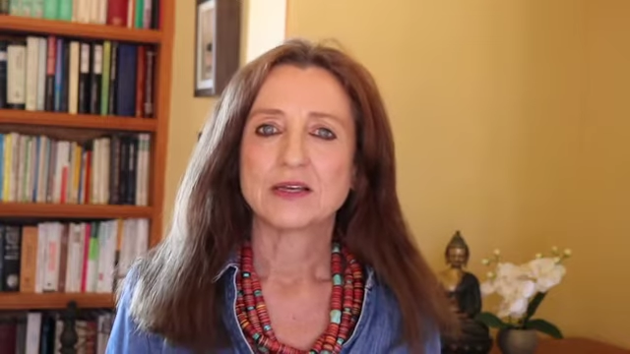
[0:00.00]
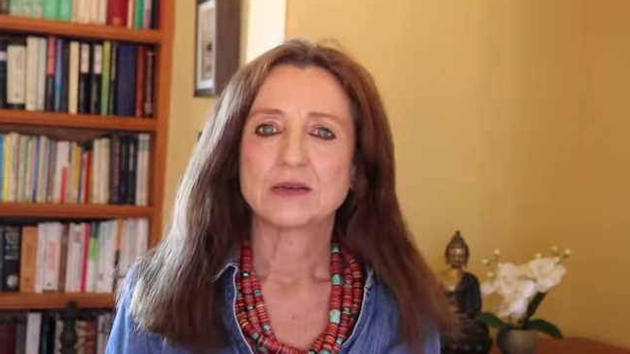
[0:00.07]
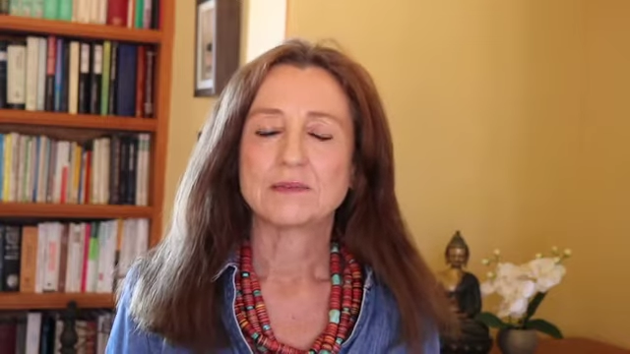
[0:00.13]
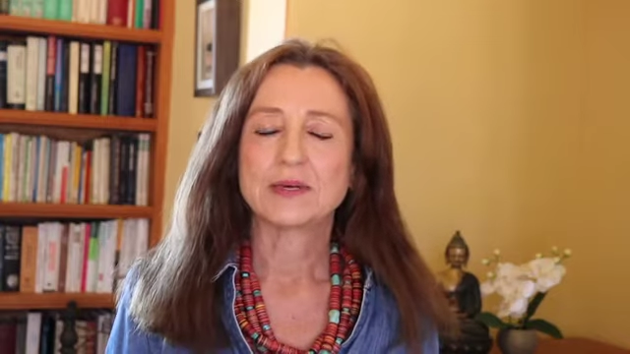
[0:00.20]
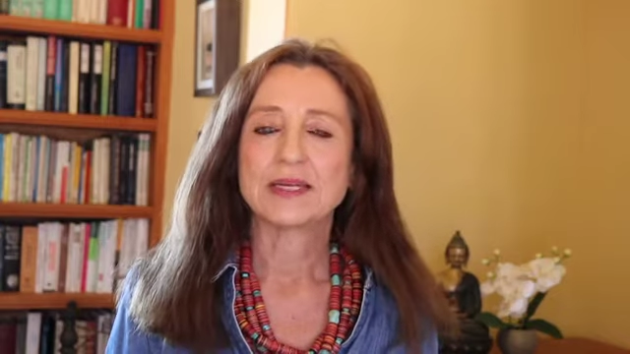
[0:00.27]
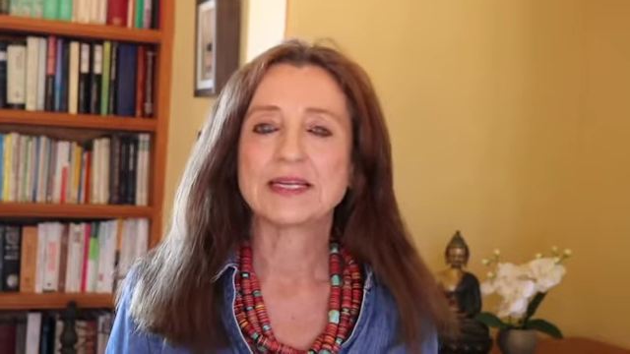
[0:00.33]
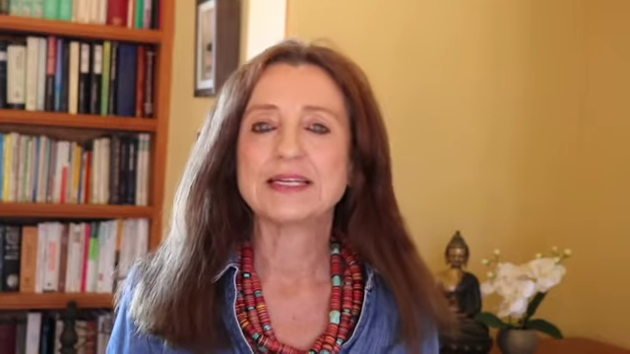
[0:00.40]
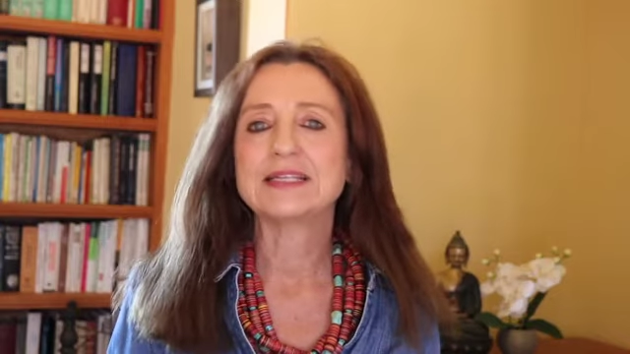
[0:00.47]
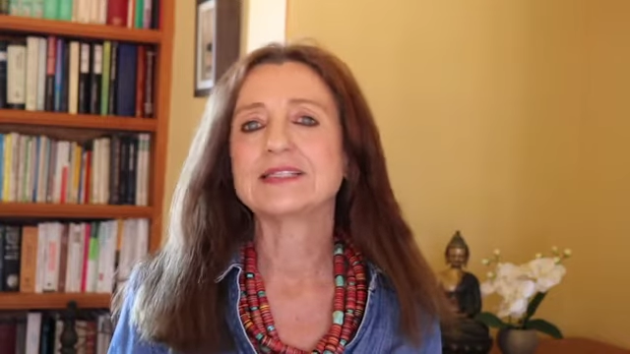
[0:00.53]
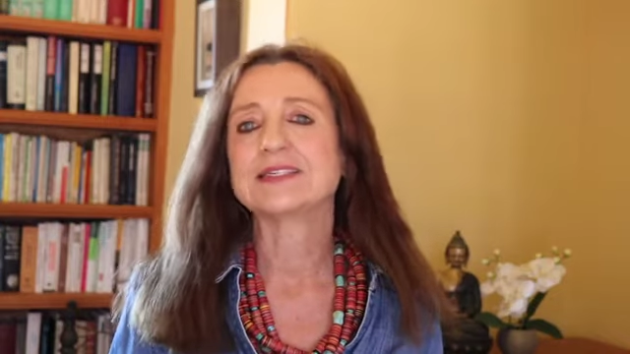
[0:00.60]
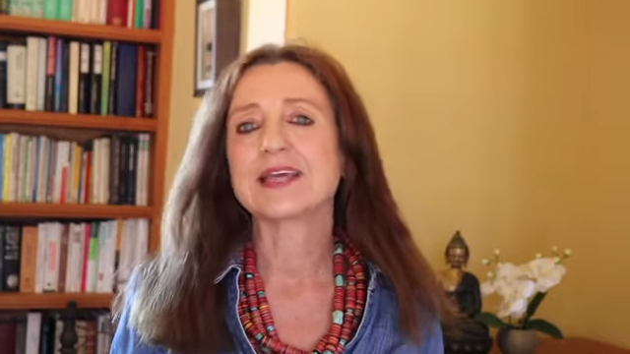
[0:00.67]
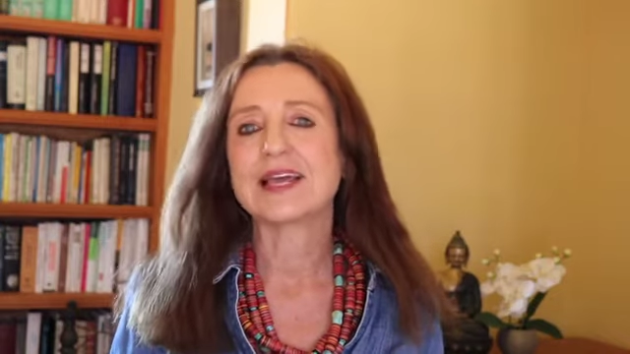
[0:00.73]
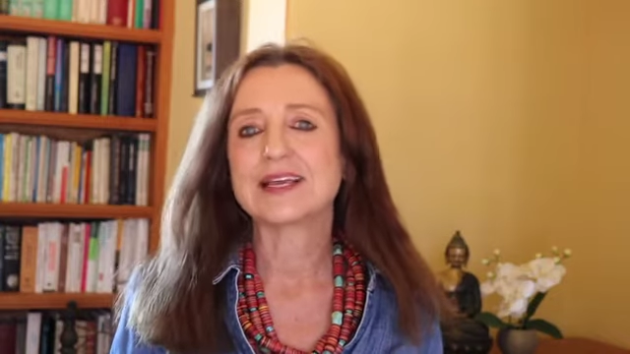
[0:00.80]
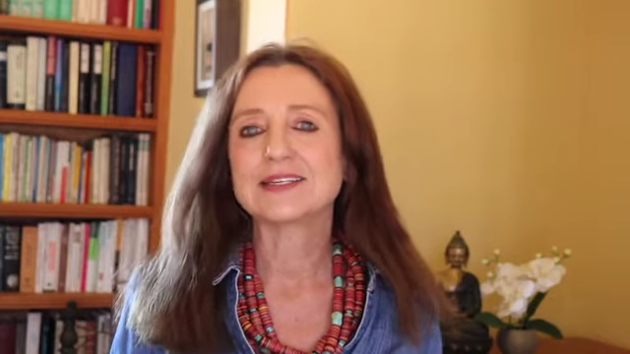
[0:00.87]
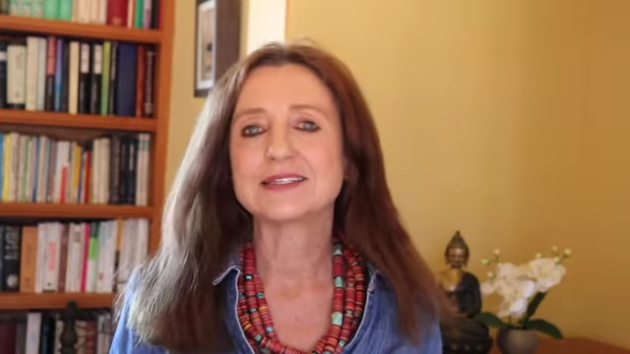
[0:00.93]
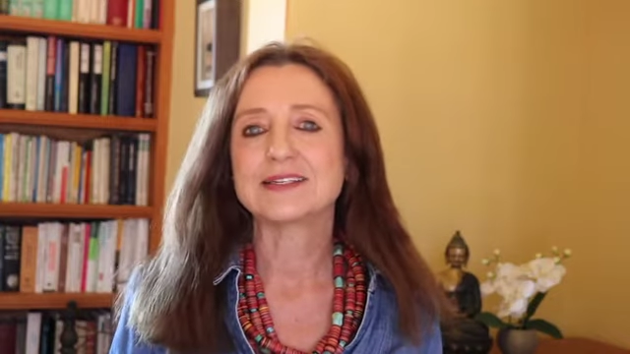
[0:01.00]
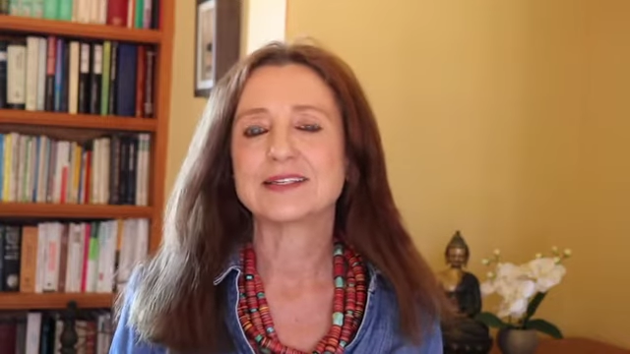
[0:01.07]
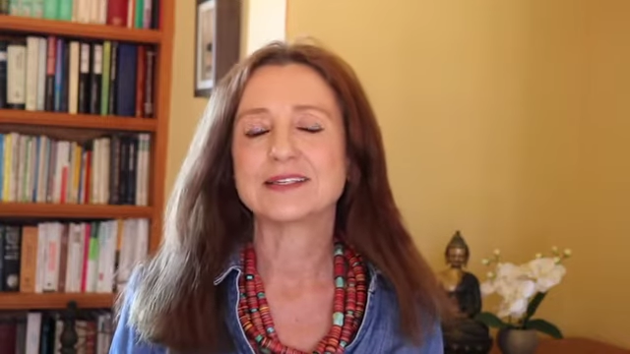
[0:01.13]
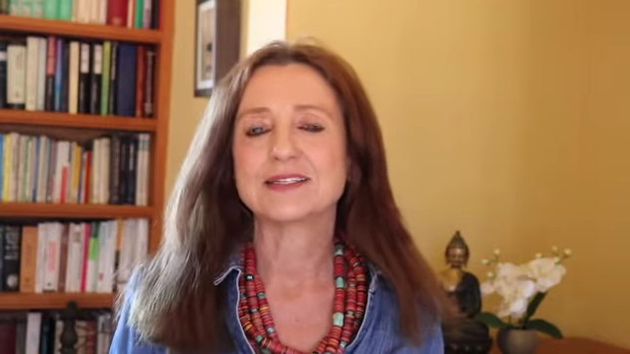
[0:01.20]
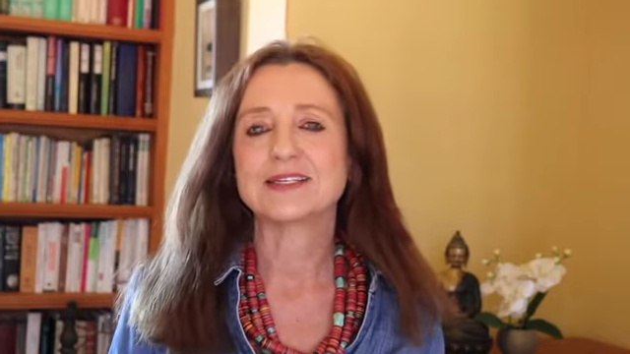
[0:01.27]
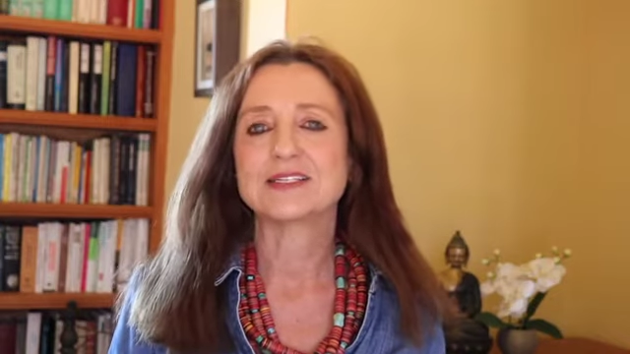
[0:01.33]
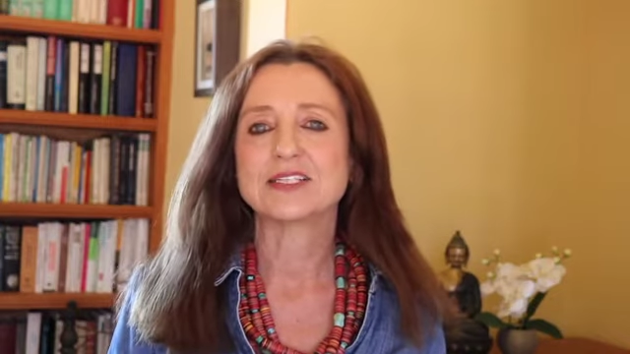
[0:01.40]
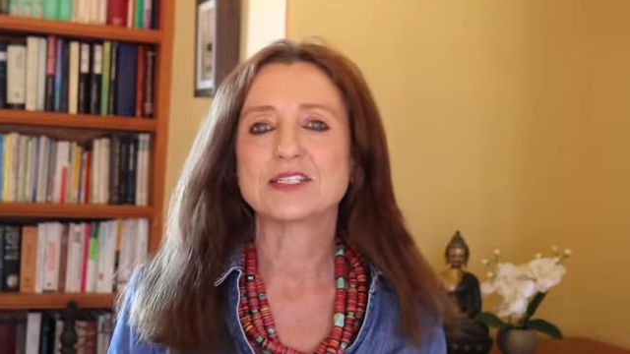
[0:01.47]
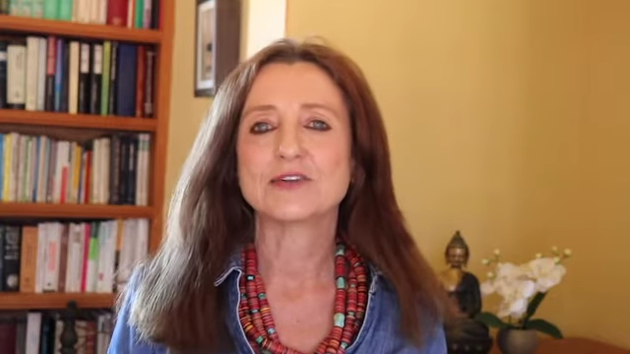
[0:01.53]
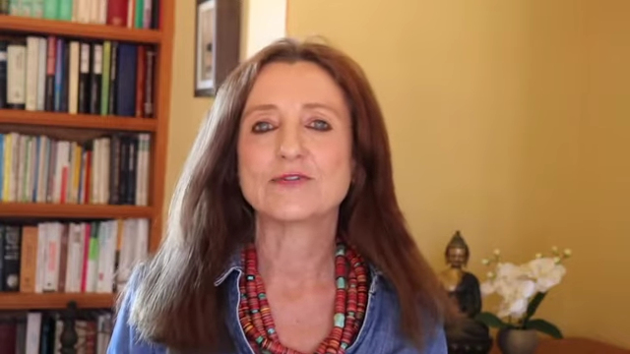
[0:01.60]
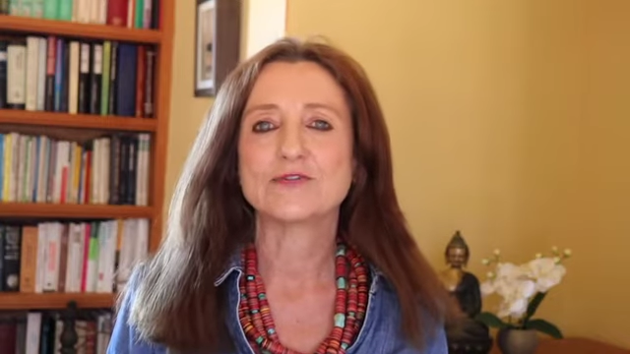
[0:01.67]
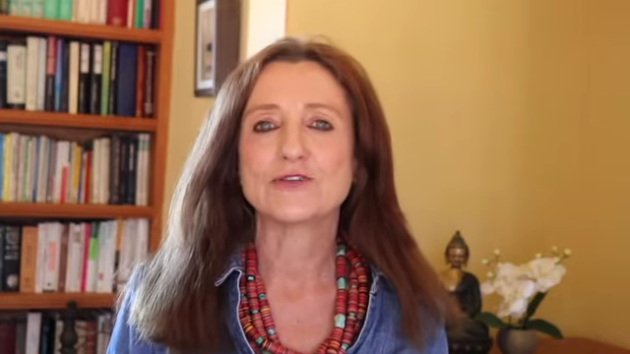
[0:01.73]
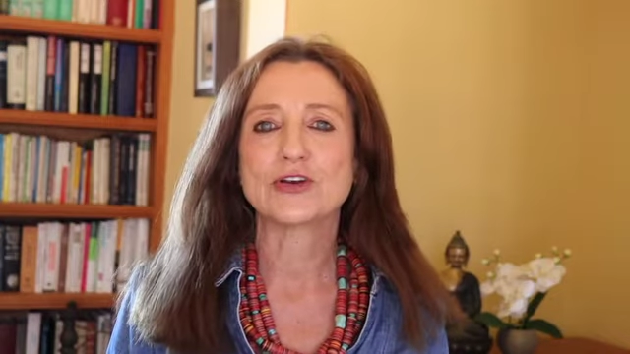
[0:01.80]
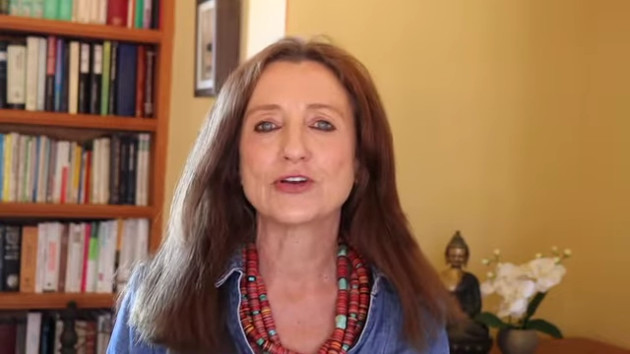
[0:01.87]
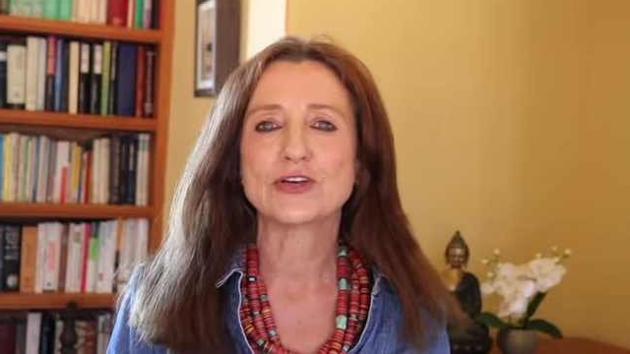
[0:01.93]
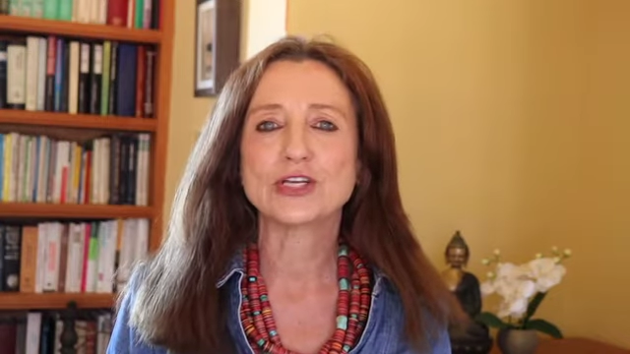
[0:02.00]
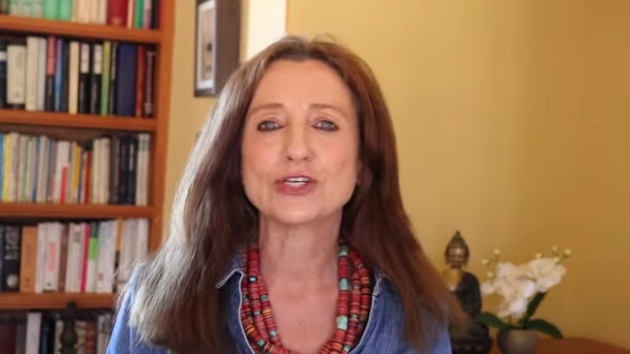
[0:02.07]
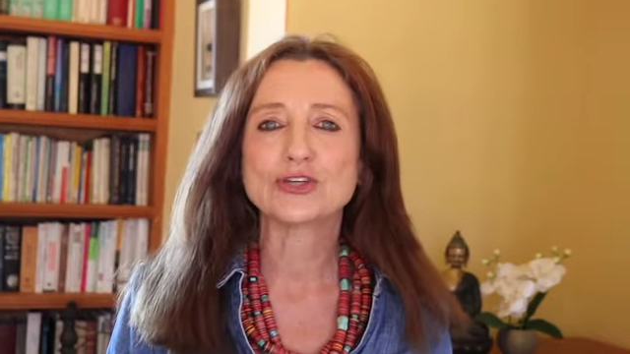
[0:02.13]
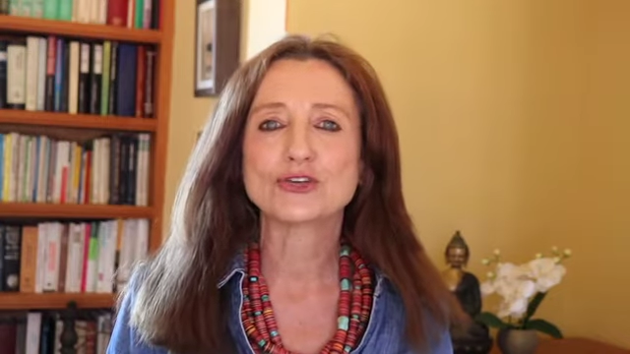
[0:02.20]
But in its essence, it's the very